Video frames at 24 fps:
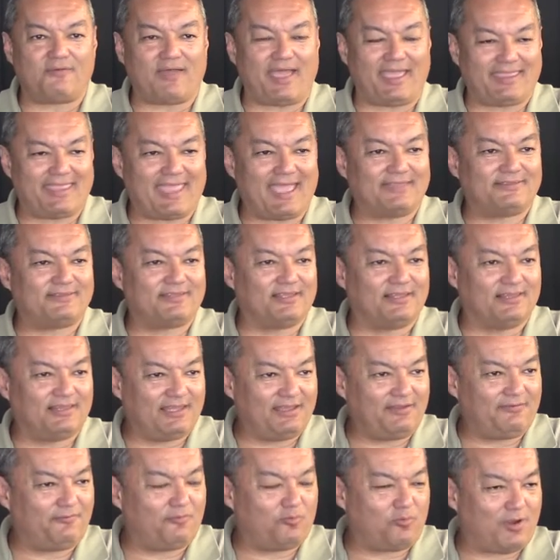I get to
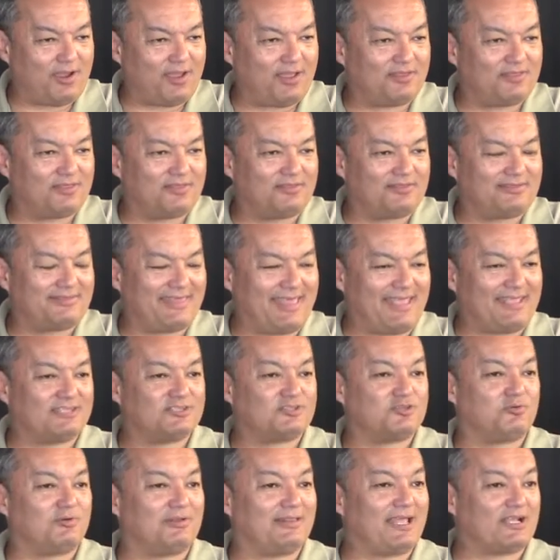live with, thanks
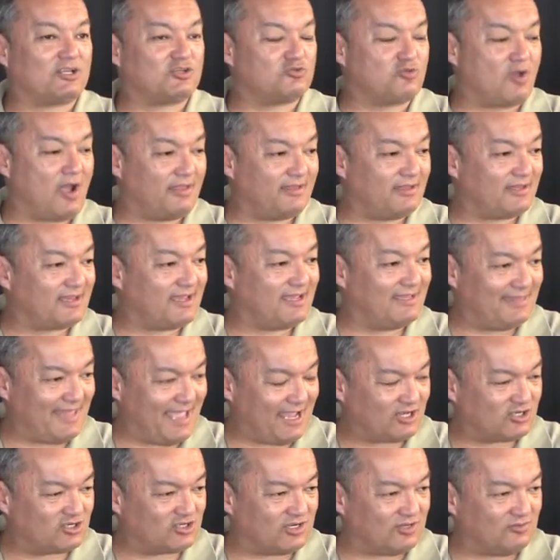to electronic
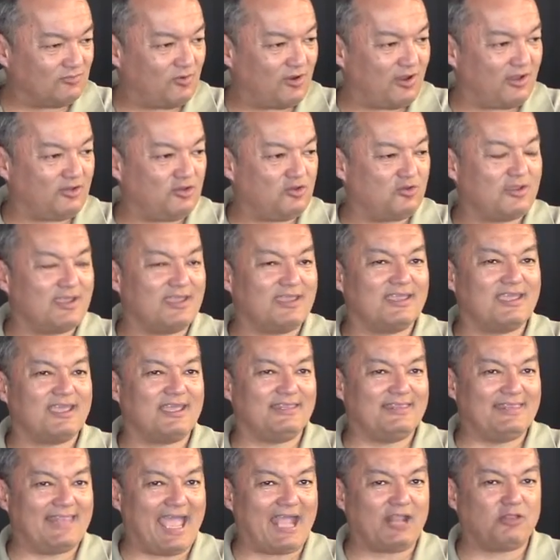connection, where you can
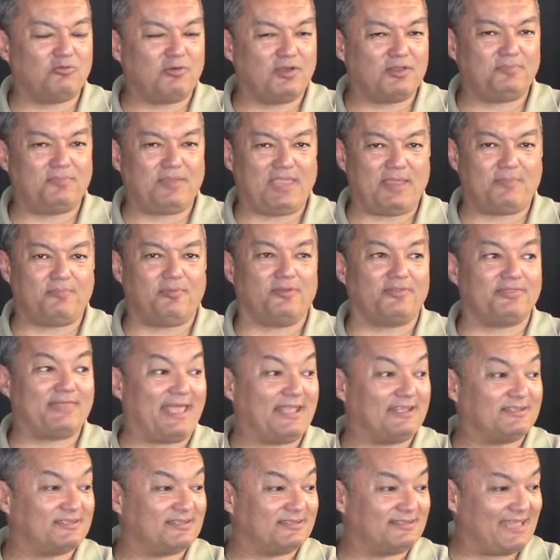connect with people
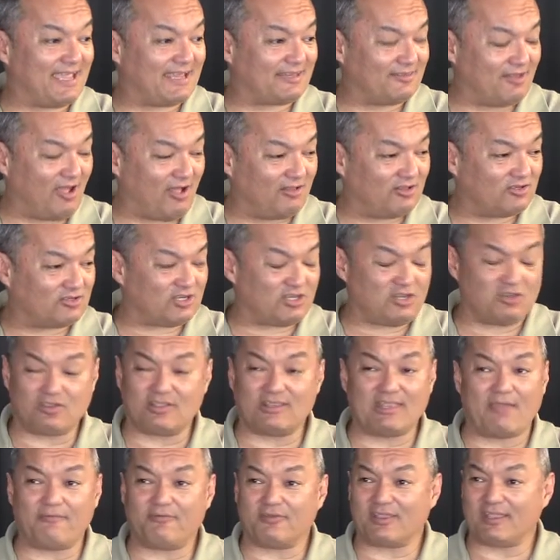thanks to technology you could
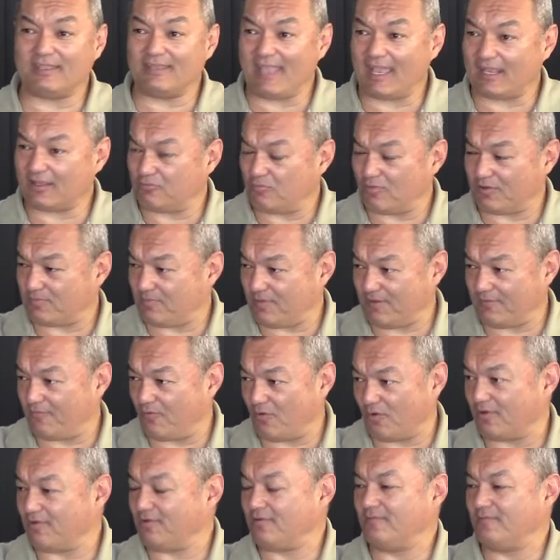never connect with before.